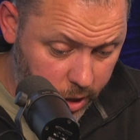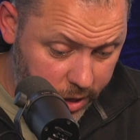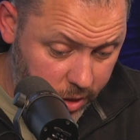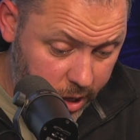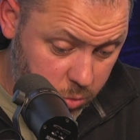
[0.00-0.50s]

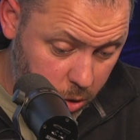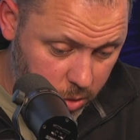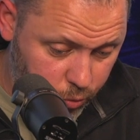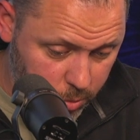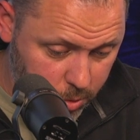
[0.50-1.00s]
That's where the
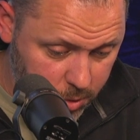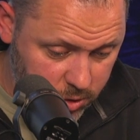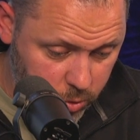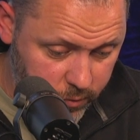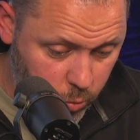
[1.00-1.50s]
problem
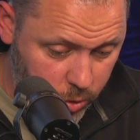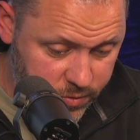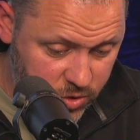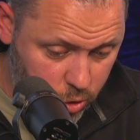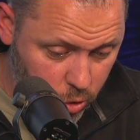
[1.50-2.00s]
is. We've
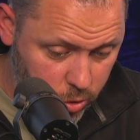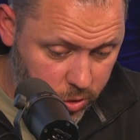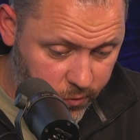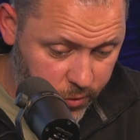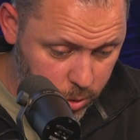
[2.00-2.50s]
scored
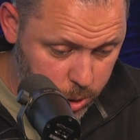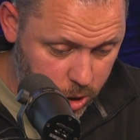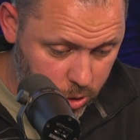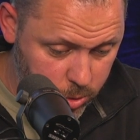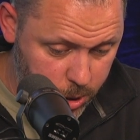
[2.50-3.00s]
the fewest
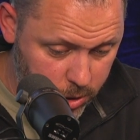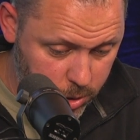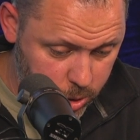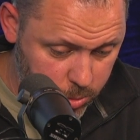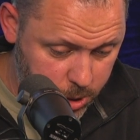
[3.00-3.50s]
goals out of the
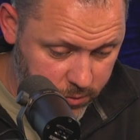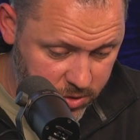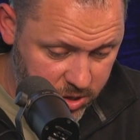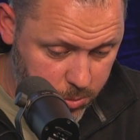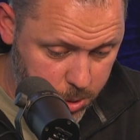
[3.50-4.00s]
top 7
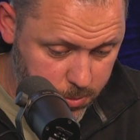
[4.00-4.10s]
teams.